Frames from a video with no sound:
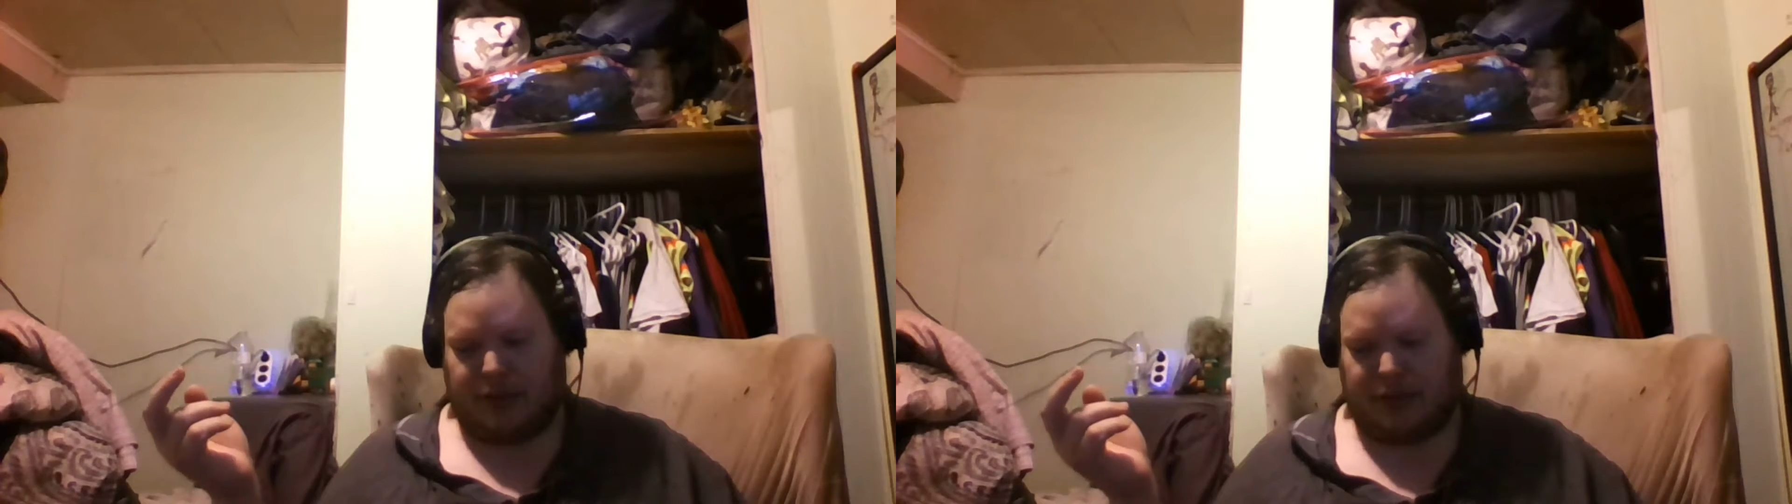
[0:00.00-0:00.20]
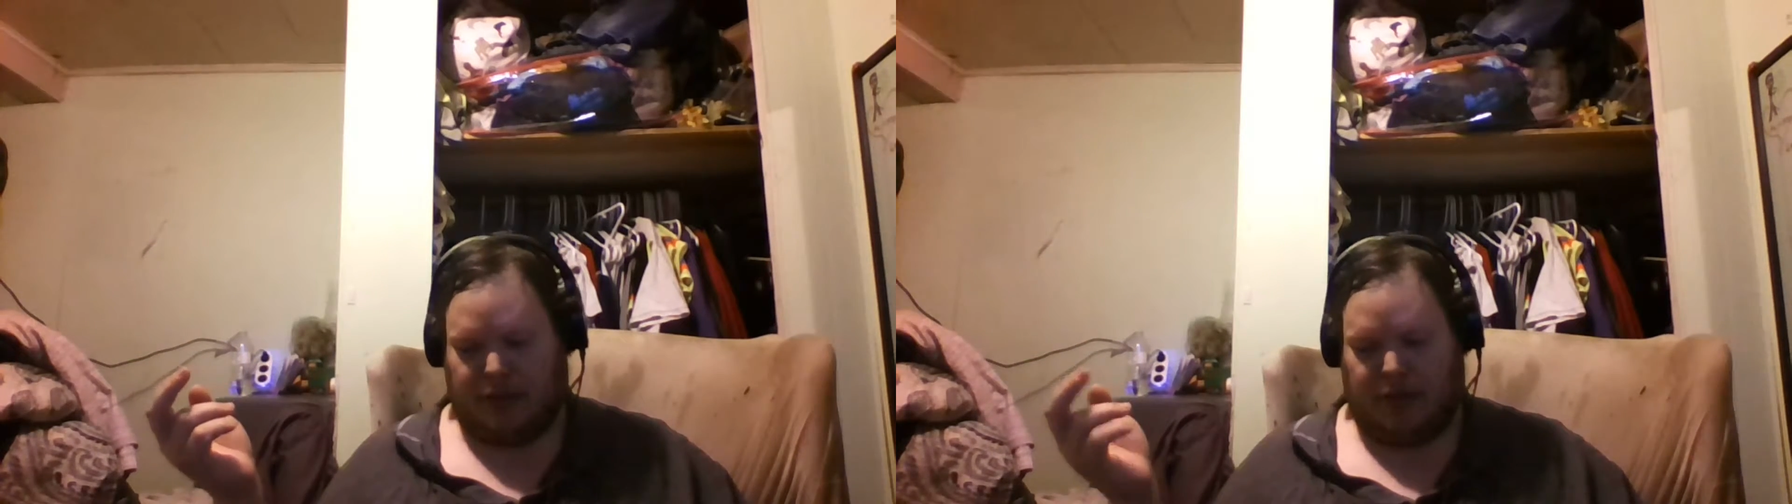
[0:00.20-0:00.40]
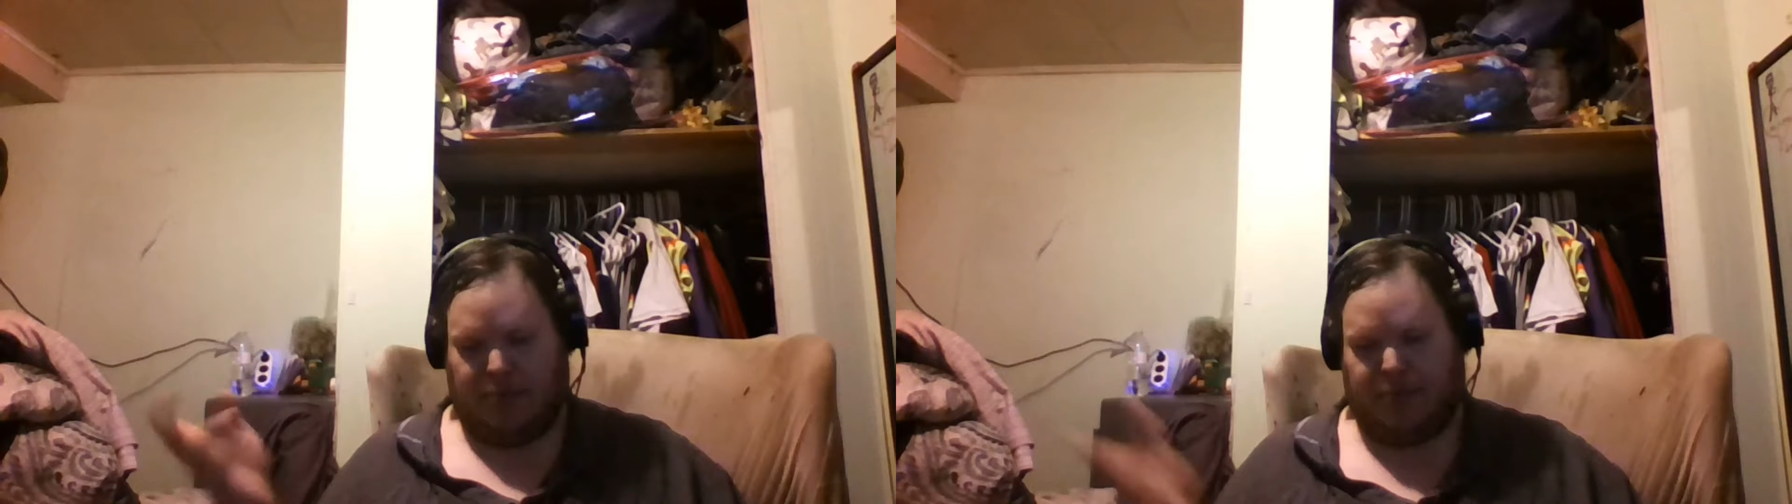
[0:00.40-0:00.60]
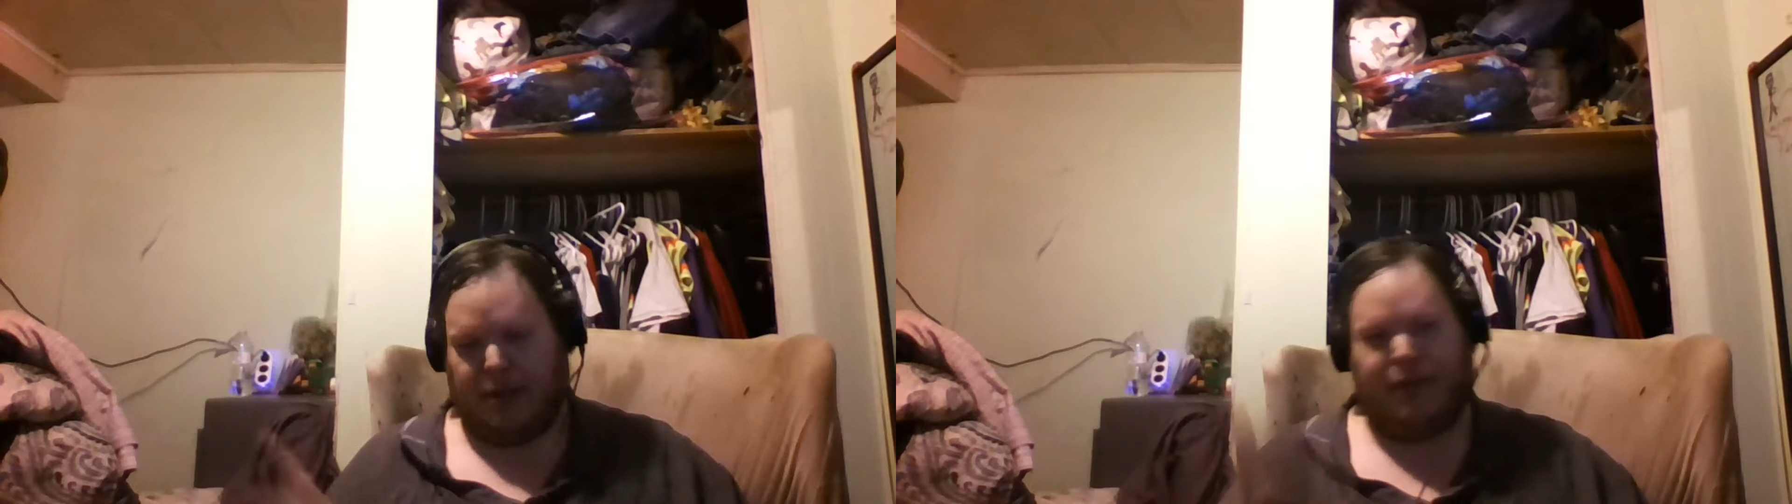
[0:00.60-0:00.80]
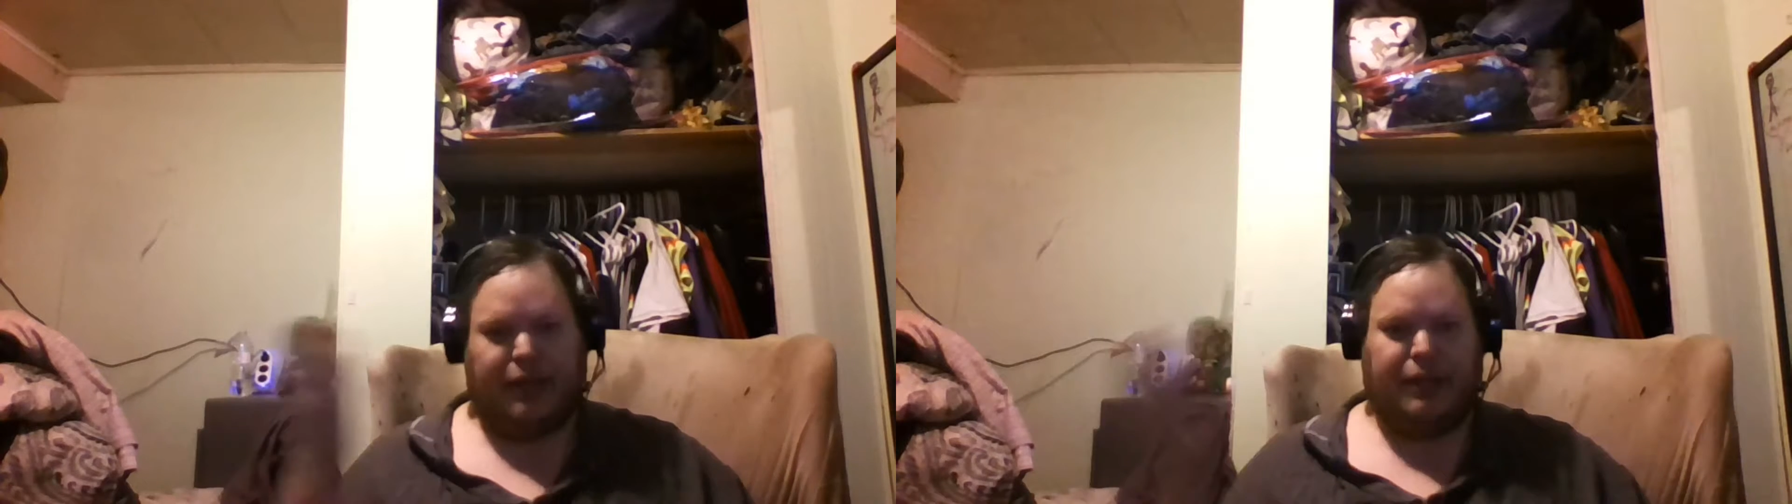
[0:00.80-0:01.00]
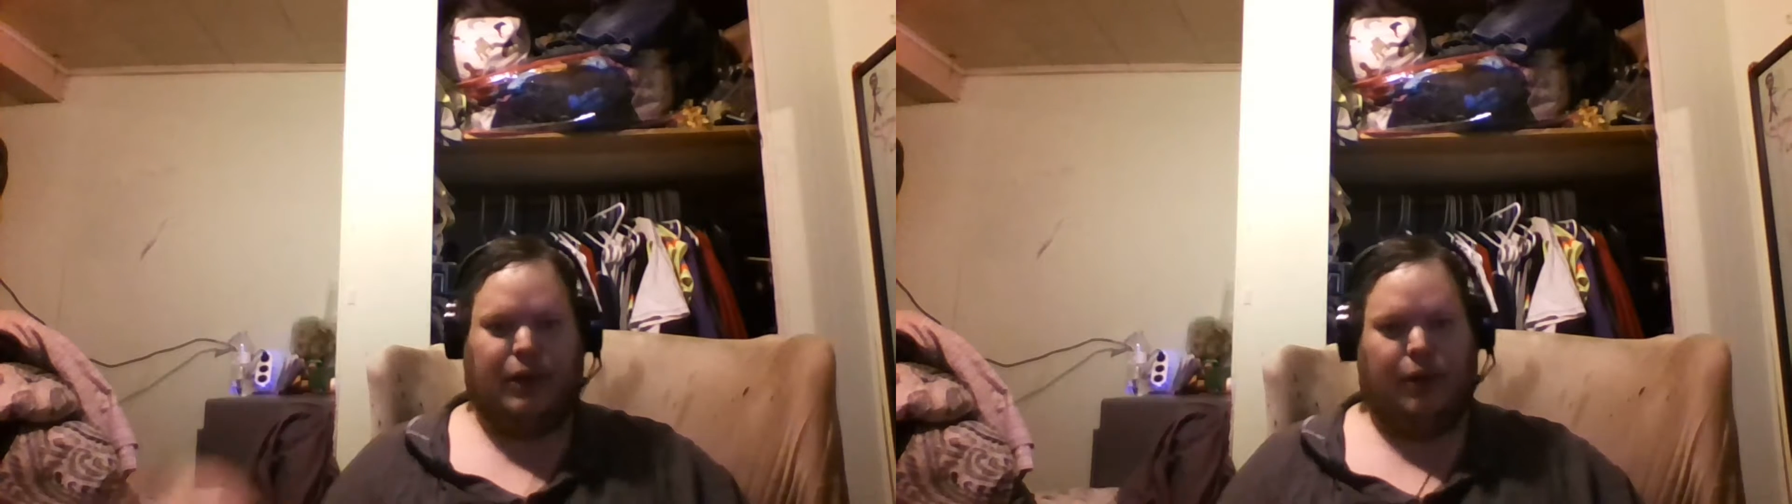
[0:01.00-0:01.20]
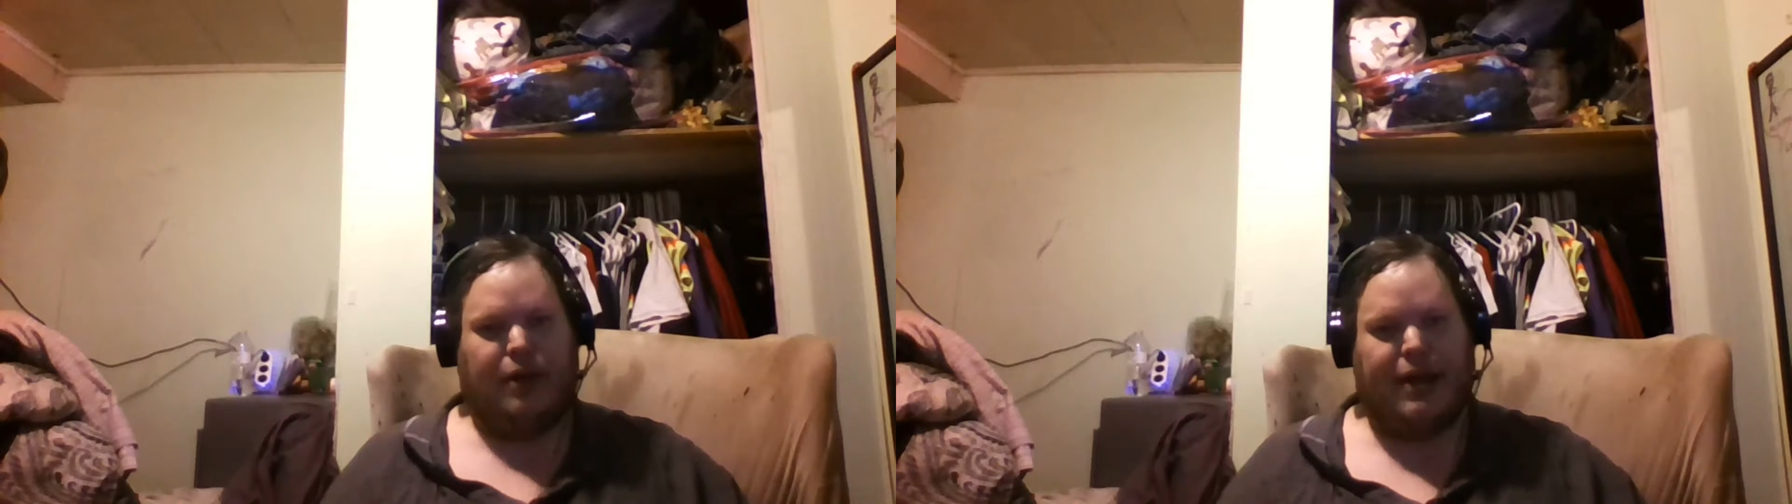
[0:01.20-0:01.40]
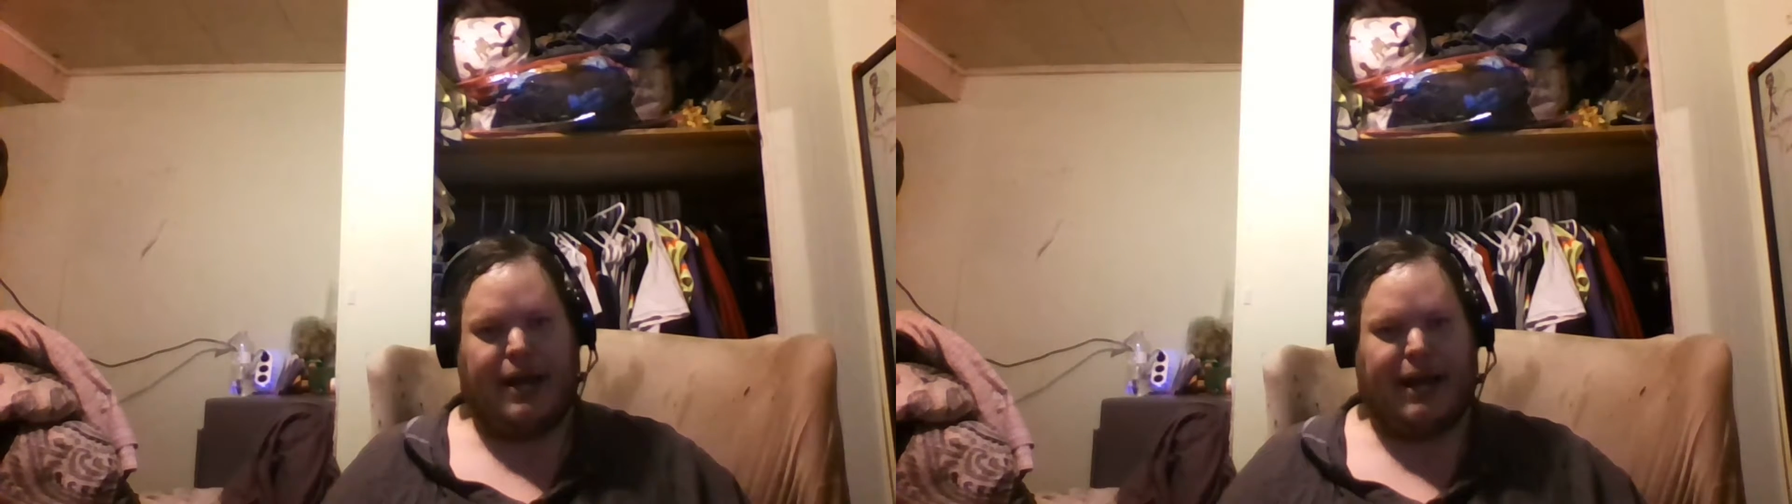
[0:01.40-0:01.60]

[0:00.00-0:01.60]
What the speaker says: So, but if they do that,